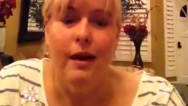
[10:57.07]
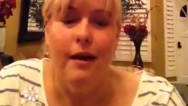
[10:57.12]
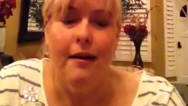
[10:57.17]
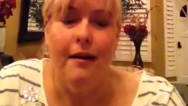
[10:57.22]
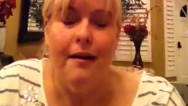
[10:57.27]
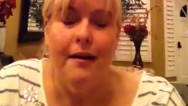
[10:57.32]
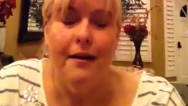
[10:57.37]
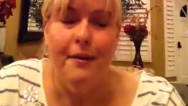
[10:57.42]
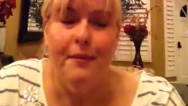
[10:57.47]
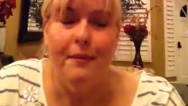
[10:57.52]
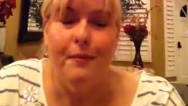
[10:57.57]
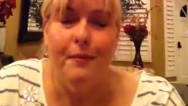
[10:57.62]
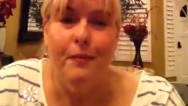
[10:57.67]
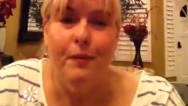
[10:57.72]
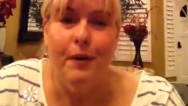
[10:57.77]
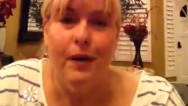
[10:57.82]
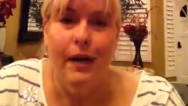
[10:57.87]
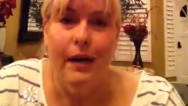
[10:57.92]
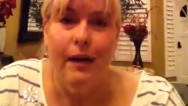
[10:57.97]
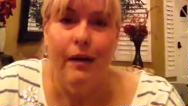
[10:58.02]
um,
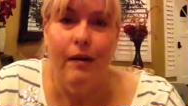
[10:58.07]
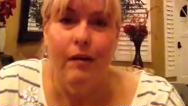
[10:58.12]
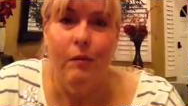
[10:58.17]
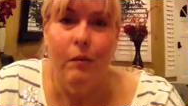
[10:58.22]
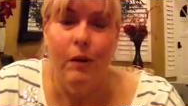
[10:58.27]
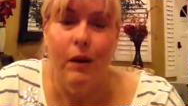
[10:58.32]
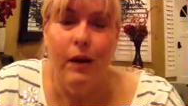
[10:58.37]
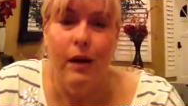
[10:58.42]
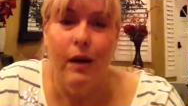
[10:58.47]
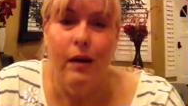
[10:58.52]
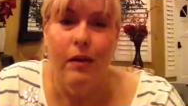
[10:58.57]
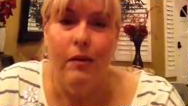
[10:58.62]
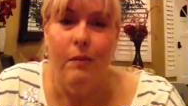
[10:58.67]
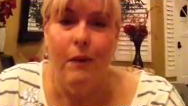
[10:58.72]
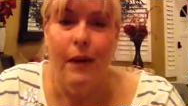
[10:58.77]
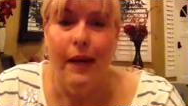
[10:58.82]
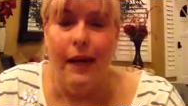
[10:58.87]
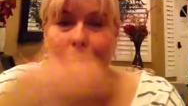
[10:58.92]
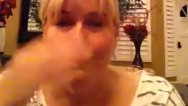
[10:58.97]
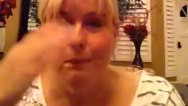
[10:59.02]
when I when I got the
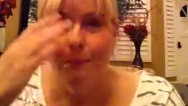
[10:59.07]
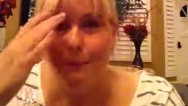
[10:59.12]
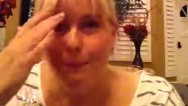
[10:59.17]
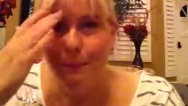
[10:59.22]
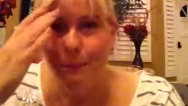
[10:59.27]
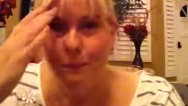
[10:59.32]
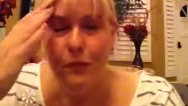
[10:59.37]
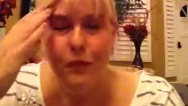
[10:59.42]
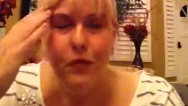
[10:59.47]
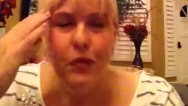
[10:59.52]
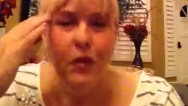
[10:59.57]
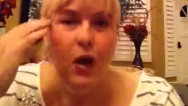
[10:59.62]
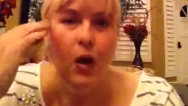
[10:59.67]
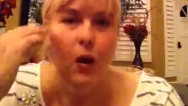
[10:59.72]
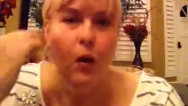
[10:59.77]
pain. So,